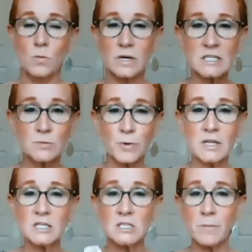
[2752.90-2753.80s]
When I
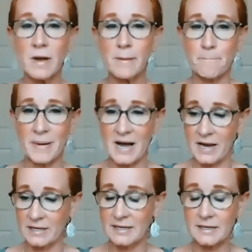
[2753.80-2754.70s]
spray this on my
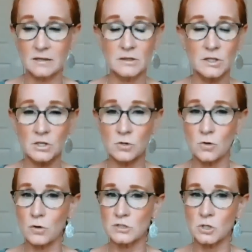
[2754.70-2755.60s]
body, a
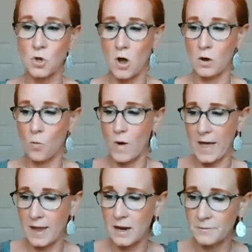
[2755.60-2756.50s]
little goes a long
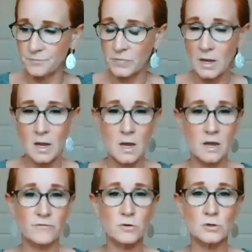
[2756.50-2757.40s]
way.
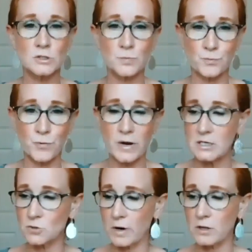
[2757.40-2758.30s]
If you're
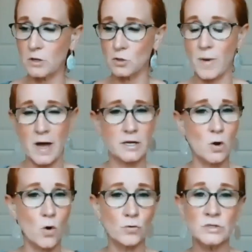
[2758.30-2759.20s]
spraying it directly on your
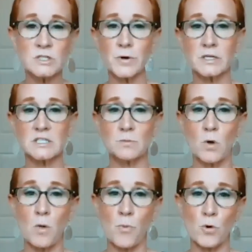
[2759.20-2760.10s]
body, only spray a
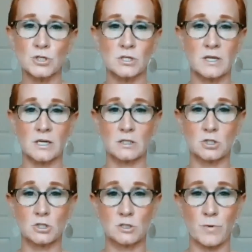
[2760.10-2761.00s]
small portion, like
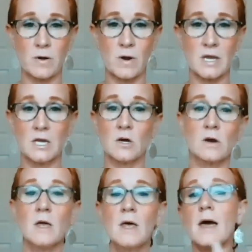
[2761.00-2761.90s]
just spray right
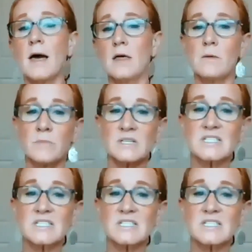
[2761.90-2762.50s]
here and then